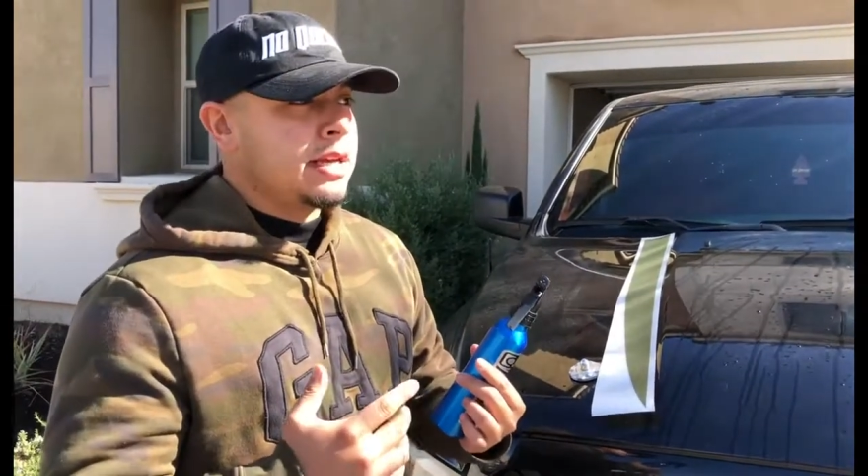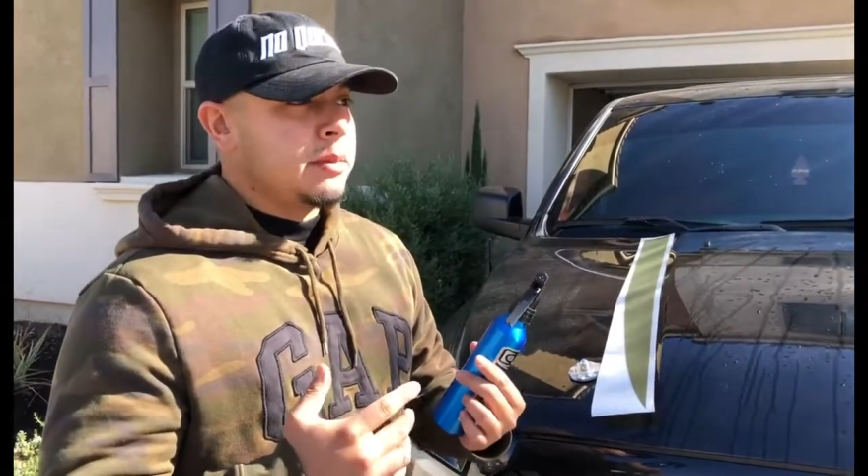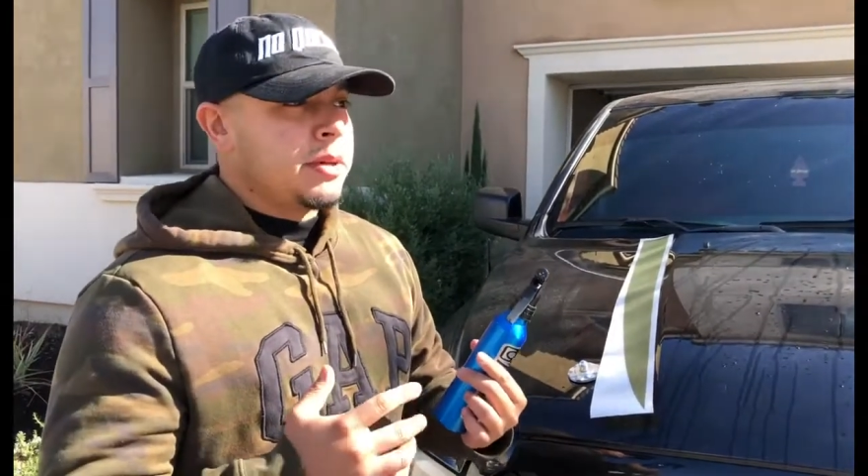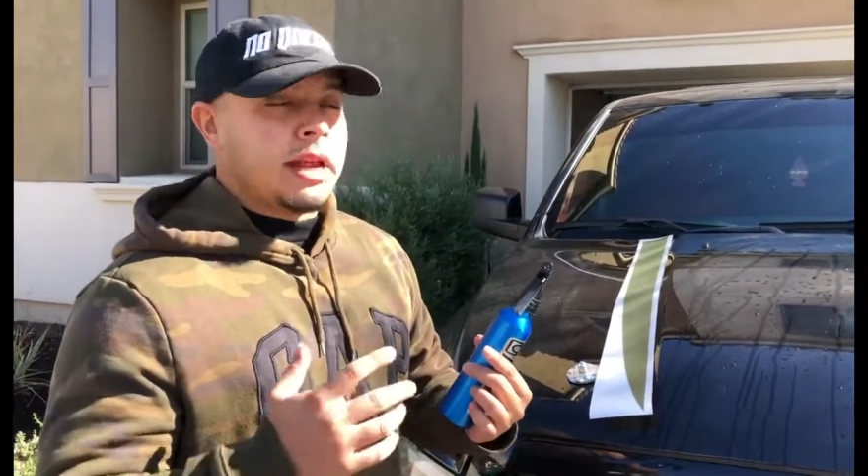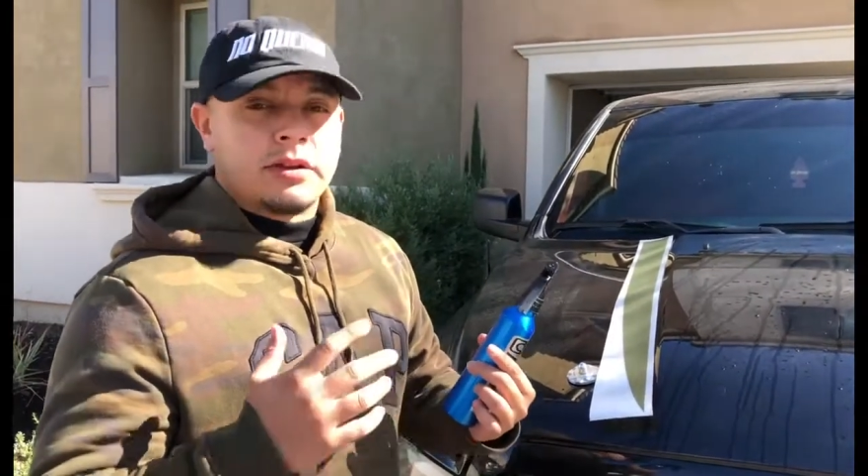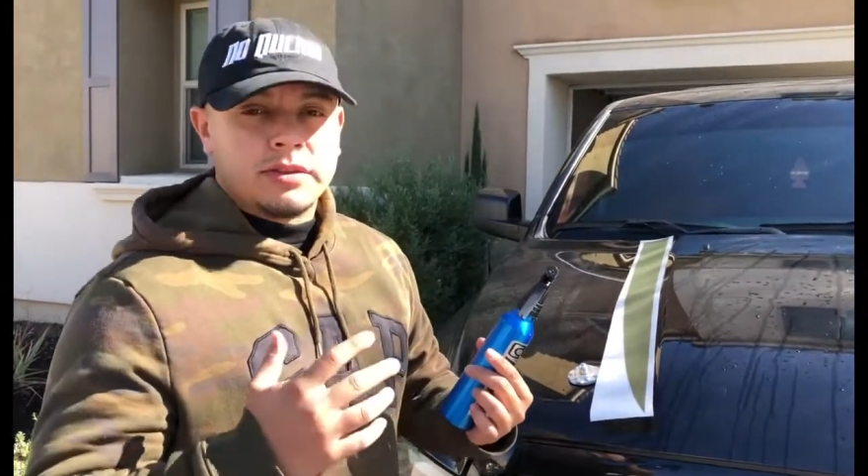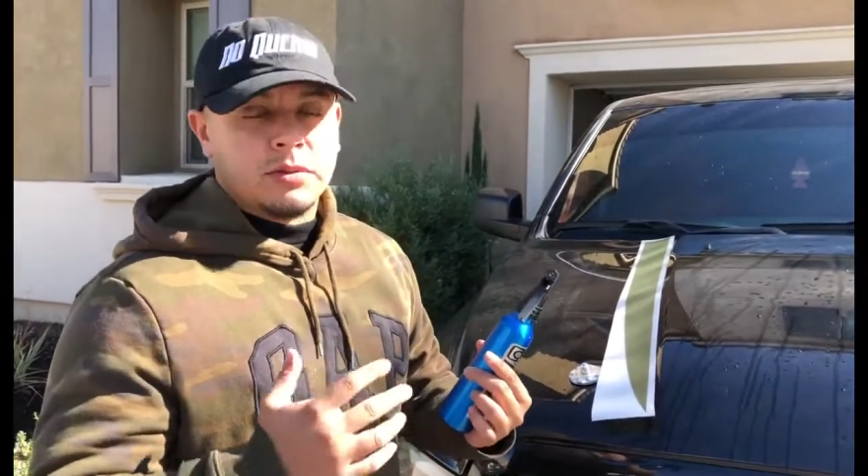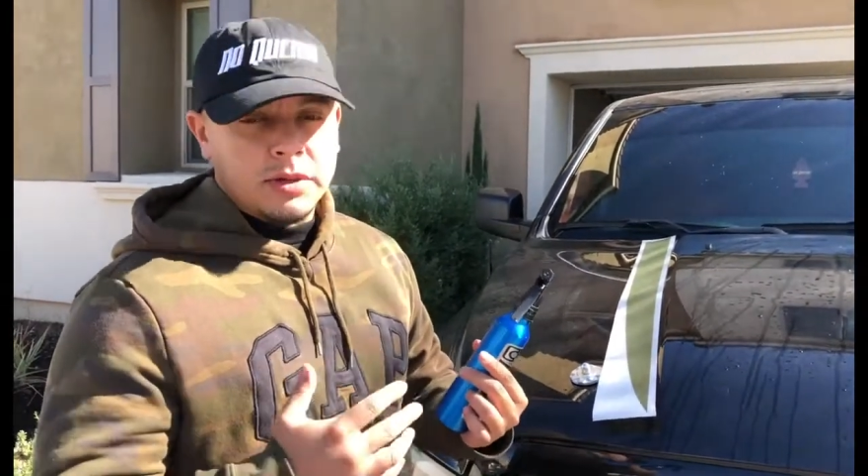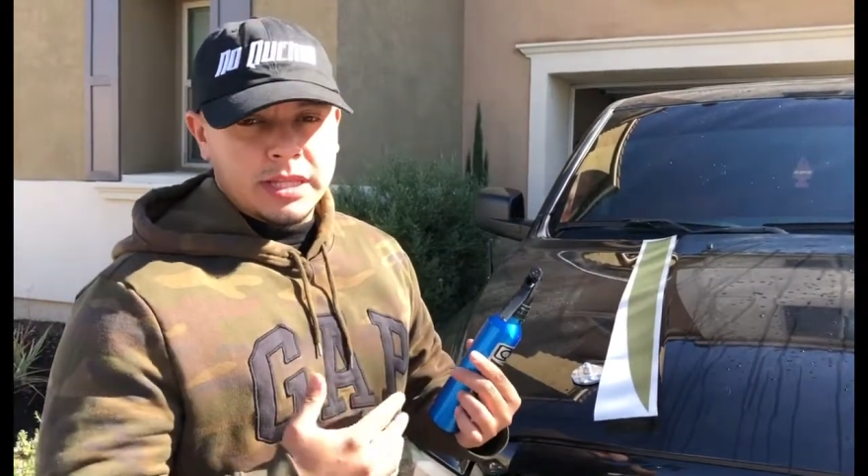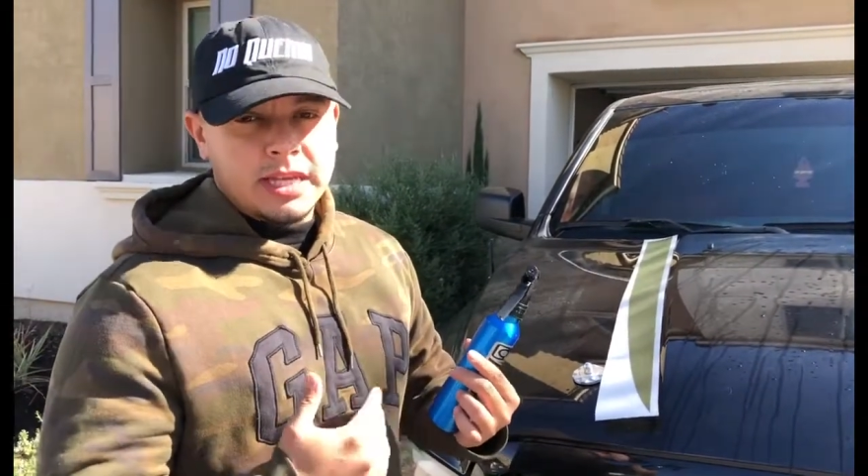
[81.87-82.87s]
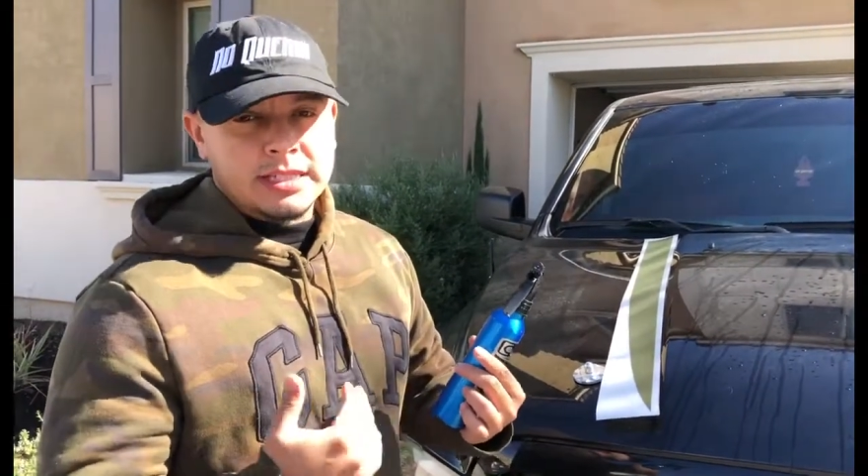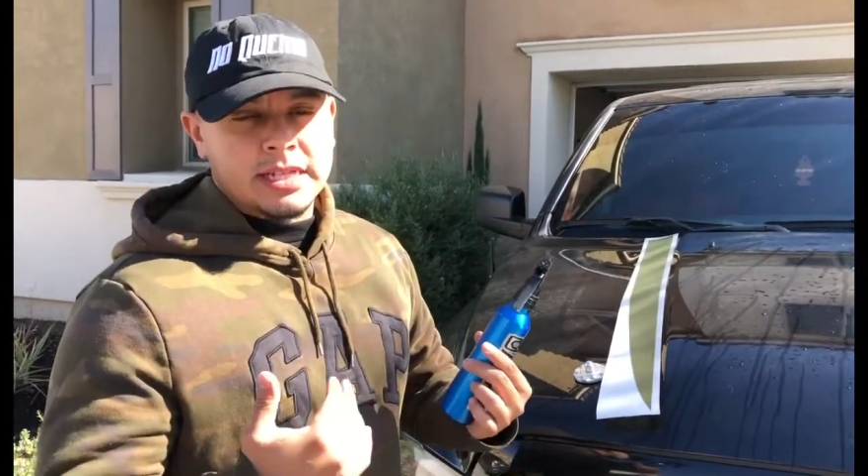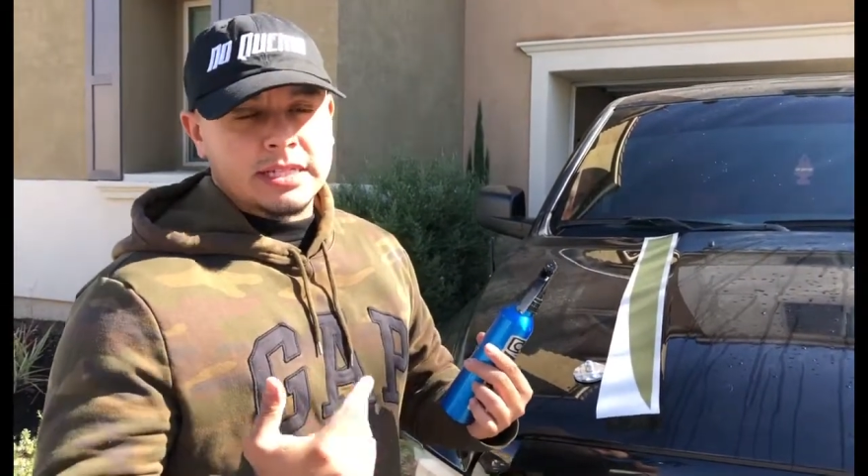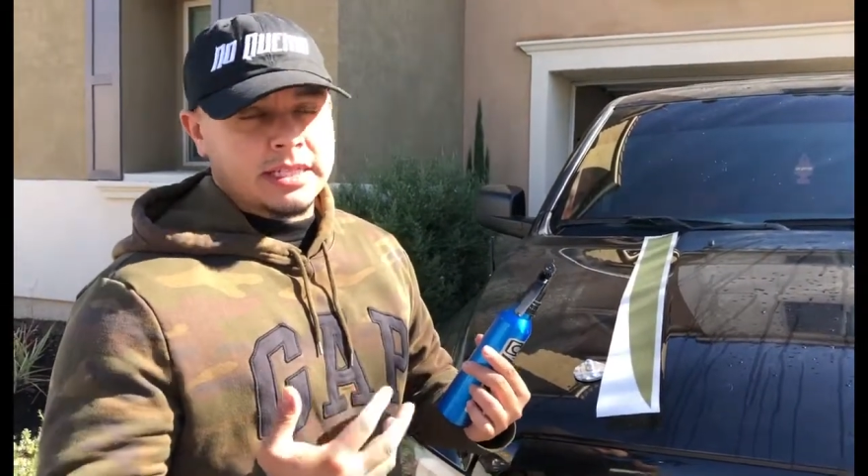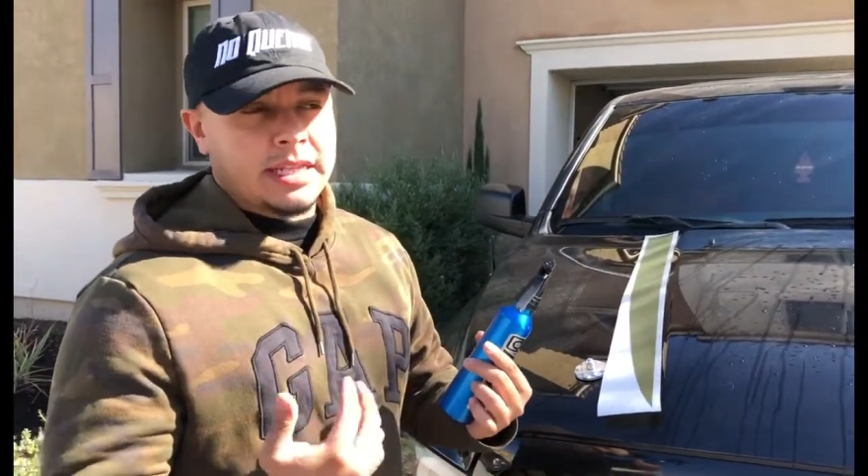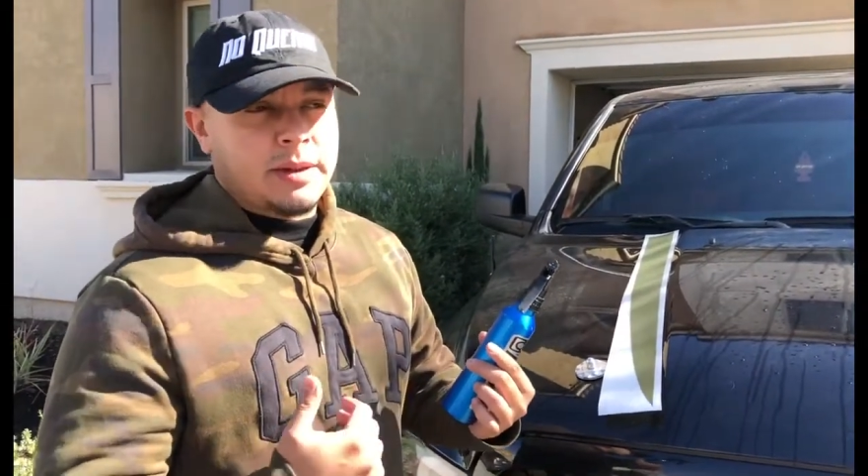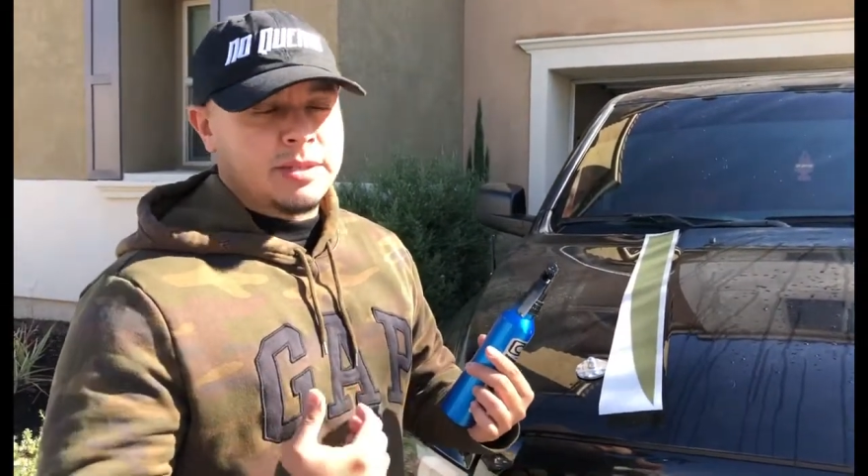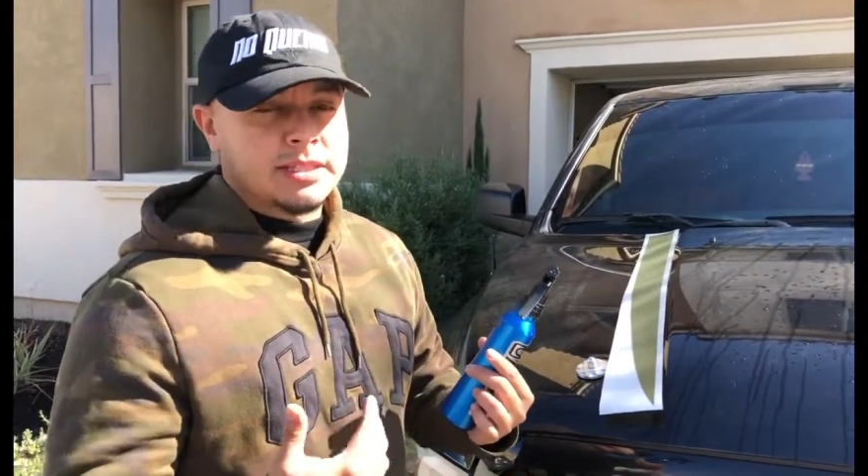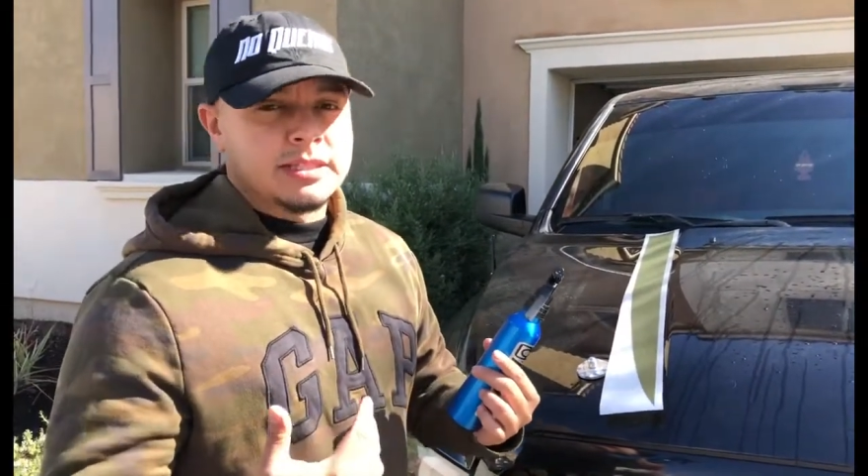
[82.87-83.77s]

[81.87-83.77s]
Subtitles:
but I heard the Windex actually damages